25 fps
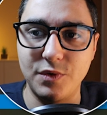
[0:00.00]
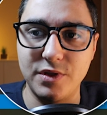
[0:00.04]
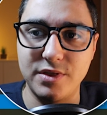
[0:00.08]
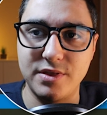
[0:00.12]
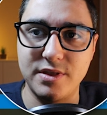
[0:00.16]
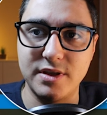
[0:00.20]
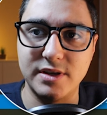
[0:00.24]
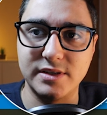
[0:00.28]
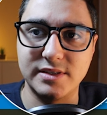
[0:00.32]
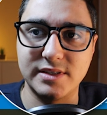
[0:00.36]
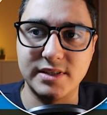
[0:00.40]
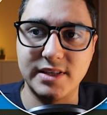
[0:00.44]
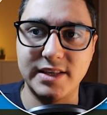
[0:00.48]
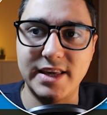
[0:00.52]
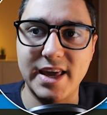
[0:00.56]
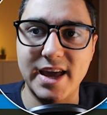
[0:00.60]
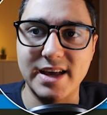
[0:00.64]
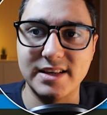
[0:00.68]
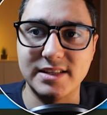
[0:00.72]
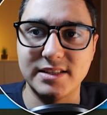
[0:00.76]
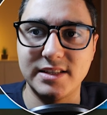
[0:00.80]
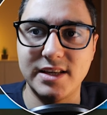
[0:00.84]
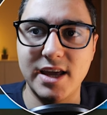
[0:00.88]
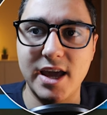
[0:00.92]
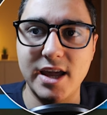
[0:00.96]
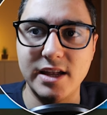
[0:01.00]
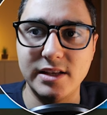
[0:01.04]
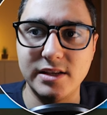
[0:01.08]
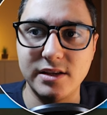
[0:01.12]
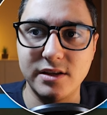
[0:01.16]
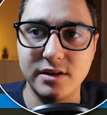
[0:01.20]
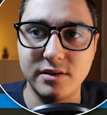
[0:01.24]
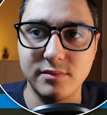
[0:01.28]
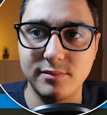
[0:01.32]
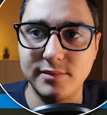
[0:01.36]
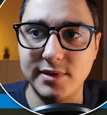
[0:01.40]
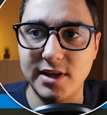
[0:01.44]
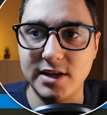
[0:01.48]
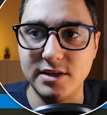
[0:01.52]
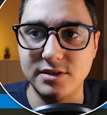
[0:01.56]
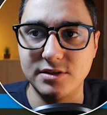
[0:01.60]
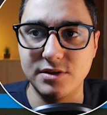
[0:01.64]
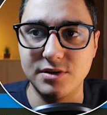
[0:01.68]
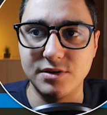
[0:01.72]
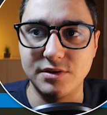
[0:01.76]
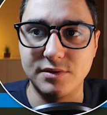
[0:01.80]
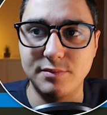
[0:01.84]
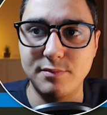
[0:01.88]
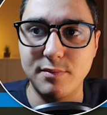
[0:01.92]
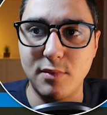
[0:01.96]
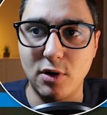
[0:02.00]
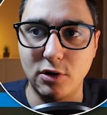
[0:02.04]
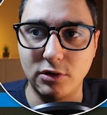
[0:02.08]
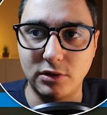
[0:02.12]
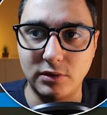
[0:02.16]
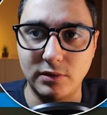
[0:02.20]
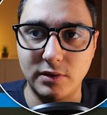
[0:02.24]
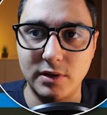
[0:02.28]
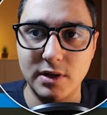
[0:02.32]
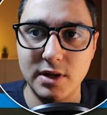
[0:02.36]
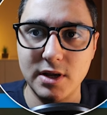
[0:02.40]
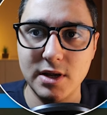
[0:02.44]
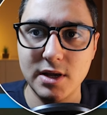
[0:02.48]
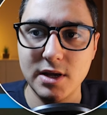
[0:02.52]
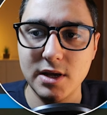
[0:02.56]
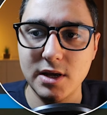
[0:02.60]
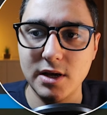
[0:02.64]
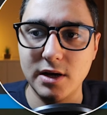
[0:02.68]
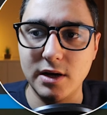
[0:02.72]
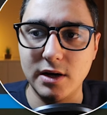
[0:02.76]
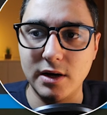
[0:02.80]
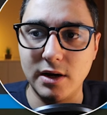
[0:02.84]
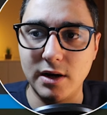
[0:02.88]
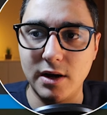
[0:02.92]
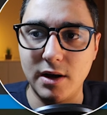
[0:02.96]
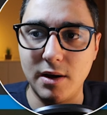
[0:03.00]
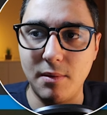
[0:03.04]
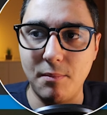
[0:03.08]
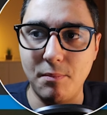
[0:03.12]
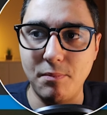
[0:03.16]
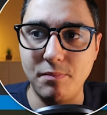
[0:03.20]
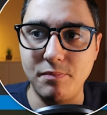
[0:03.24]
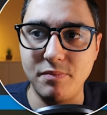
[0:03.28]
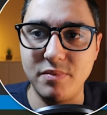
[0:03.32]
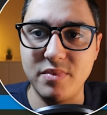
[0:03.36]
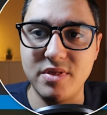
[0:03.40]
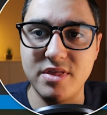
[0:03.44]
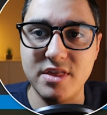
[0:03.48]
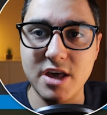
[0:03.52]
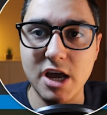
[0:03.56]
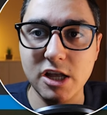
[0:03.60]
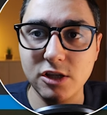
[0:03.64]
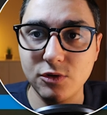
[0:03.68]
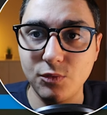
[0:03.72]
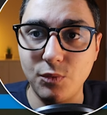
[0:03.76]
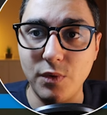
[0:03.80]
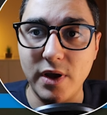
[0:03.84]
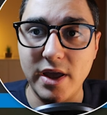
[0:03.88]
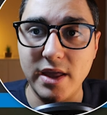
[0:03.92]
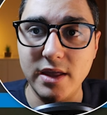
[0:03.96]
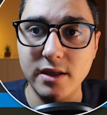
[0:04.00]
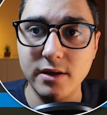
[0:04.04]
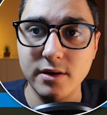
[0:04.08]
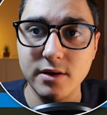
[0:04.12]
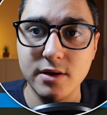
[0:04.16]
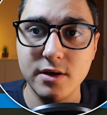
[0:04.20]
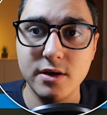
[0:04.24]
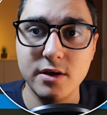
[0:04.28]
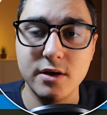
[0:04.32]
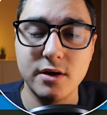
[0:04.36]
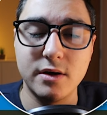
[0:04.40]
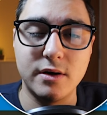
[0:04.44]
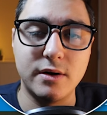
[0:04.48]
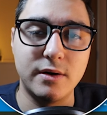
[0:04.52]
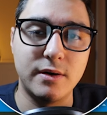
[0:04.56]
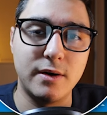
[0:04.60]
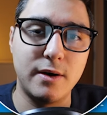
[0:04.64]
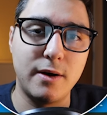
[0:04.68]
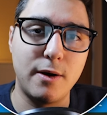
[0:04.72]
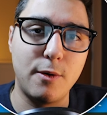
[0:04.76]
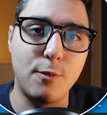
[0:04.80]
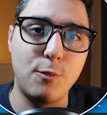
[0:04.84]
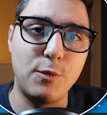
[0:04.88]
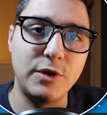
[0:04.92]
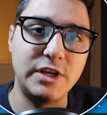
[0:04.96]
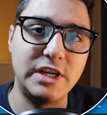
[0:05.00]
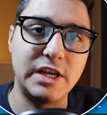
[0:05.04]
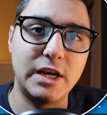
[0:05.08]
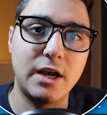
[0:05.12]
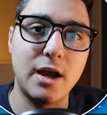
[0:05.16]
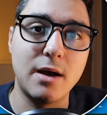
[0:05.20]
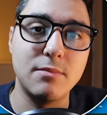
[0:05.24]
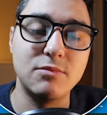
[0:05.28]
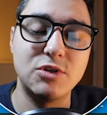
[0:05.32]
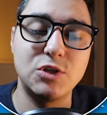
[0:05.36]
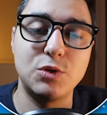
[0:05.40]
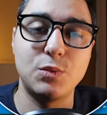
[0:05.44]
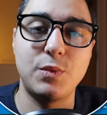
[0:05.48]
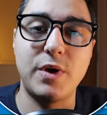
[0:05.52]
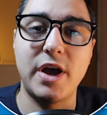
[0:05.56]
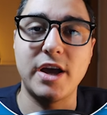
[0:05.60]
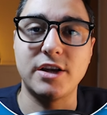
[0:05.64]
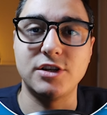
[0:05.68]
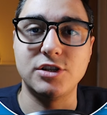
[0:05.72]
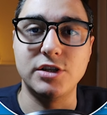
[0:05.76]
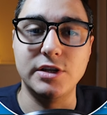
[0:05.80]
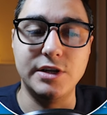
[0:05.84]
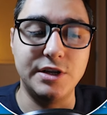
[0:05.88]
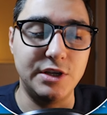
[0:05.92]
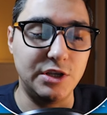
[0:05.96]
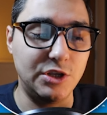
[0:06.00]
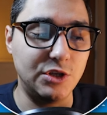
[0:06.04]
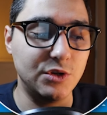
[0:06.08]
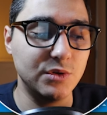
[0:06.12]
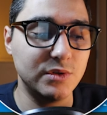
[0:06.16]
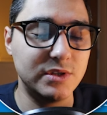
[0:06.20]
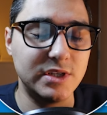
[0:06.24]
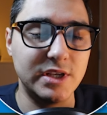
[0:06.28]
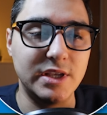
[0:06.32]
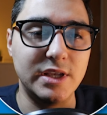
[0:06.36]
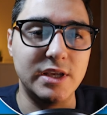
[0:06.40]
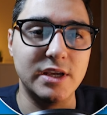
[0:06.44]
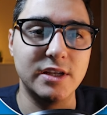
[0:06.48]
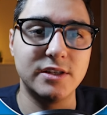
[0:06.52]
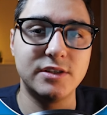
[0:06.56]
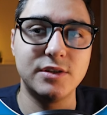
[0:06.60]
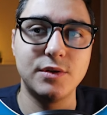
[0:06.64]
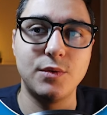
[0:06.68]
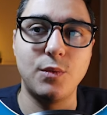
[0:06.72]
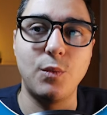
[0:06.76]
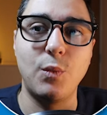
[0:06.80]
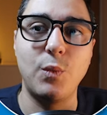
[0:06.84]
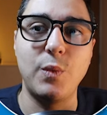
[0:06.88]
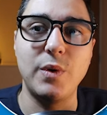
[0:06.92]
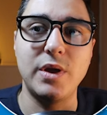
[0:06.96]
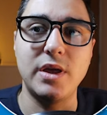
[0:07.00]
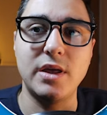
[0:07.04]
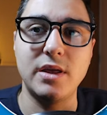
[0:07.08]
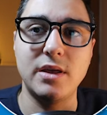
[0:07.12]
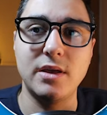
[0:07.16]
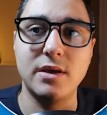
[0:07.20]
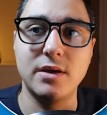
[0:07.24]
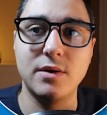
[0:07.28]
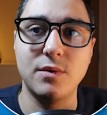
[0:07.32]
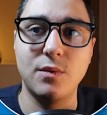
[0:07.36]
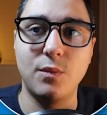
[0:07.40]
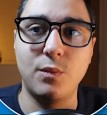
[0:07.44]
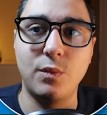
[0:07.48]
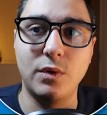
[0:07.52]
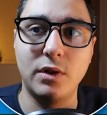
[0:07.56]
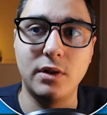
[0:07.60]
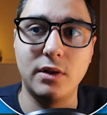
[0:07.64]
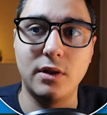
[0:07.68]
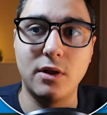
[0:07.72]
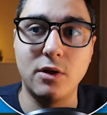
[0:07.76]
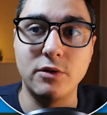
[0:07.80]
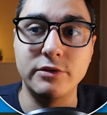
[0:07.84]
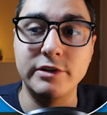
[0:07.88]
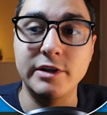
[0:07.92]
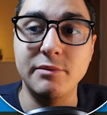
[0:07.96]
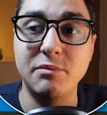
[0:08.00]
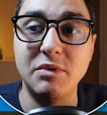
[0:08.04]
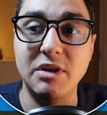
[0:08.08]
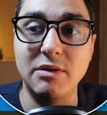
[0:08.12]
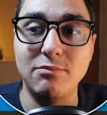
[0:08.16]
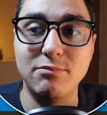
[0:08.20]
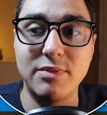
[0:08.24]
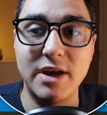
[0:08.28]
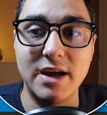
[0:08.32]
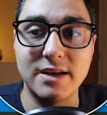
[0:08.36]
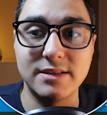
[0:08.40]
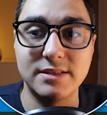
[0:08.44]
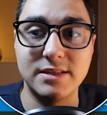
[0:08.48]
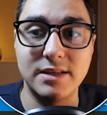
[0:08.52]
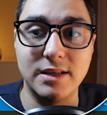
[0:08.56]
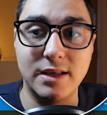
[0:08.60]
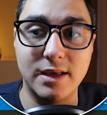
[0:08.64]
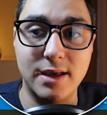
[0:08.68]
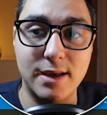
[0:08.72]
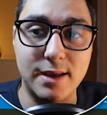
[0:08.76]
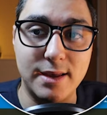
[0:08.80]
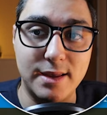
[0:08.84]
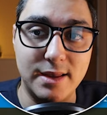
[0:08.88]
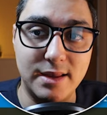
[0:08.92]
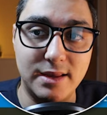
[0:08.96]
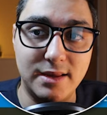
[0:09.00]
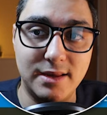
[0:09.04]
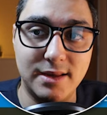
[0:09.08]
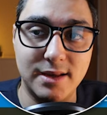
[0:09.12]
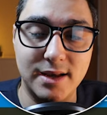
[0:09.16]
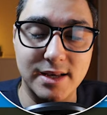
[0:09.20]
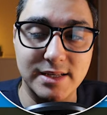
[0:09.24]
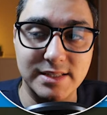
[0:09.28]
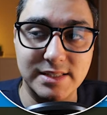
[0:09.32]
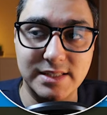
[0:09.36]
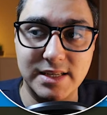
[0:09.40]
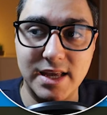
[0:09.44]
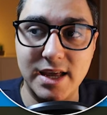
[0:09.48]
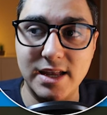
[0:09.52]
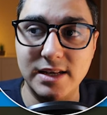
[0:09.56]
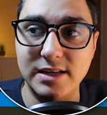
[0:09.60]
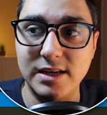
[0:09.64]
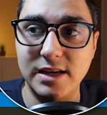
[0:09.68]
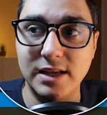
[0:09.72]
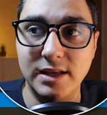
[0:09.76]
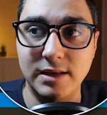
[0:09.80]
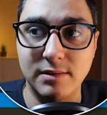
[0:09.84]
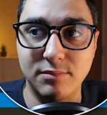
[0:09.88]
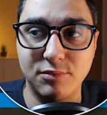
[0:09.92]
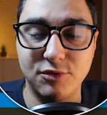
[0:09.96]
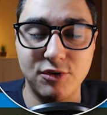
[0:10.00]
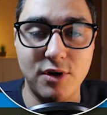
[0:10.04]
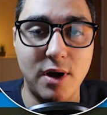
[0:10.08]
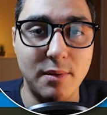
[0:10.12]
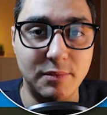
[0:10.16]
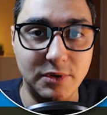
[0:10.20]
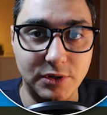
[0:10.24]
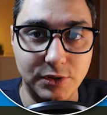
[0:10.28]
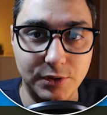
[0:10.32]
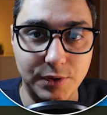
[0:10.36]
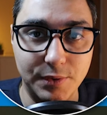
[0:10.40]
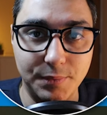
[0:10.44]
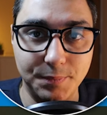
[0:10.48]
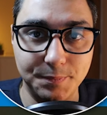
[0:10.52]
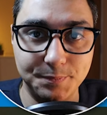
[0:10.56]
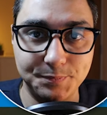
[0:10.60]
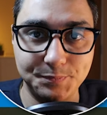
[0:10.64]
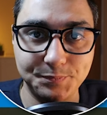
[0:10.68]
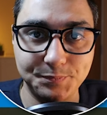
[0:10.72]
with this cascading Blazored model. That way, when it comes to actually using it, we will only be passing a cascading parameter